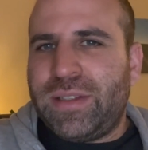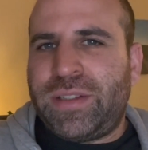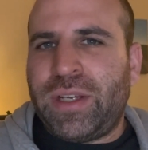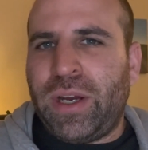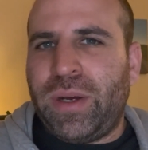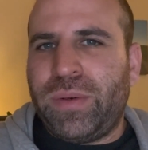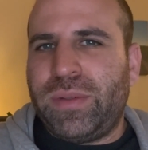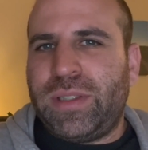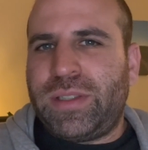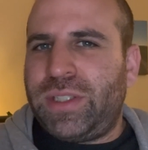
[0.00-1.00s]

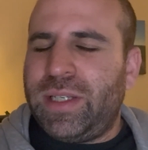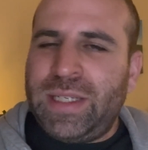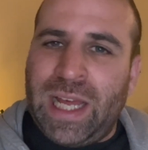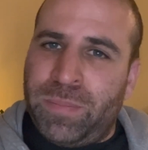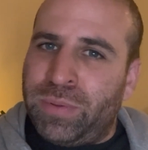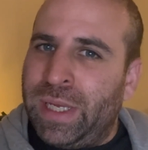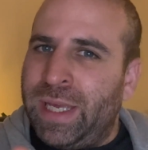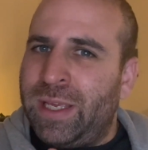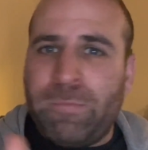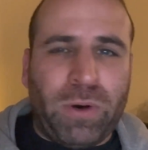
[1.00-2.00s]
So she can now
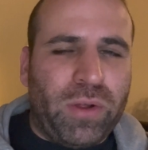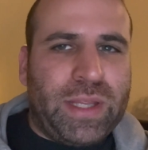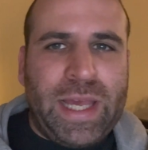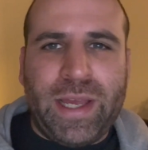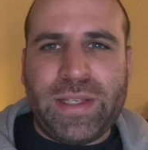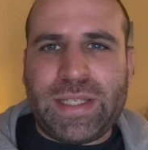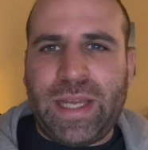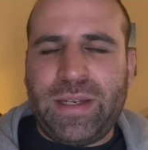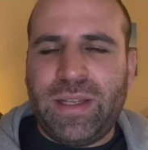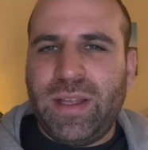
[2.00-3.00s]
play both hands,
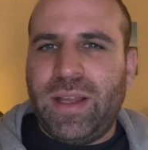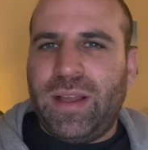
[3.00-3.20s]
and